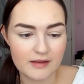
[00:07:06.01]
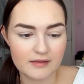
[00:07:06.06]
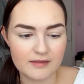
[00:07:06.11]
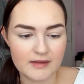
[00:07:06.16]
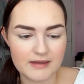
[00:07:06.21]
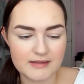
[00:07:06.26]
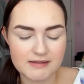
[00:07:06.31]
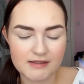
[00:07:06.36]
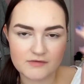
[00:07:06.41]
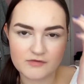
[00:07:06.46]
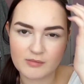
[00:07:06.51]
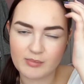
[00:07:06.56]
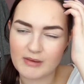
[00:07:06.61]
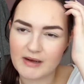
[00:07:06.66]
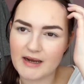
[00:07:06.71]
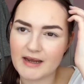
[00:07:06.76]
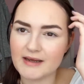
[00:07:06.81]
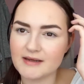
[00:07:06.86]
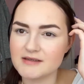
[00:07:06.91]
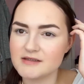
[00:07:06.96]
they did
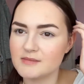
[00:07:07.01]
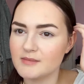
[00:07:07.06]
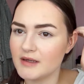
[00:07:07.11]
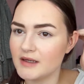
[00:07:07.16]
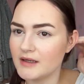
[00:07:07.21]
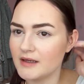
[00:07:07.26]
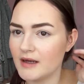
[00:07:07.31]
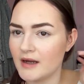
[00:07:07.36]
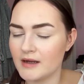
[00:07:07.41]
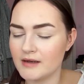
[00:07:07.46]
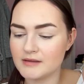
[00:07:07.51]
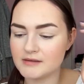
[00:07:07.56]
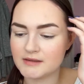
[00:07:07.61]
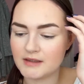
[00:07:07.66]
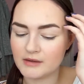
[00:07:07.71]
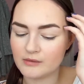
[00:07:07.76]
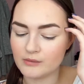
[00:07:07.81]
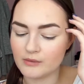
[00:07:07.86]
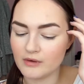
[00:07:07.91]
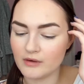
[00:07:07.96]
reply to me and
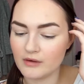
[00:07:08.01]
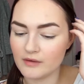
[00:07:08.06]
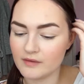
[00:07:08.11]
they were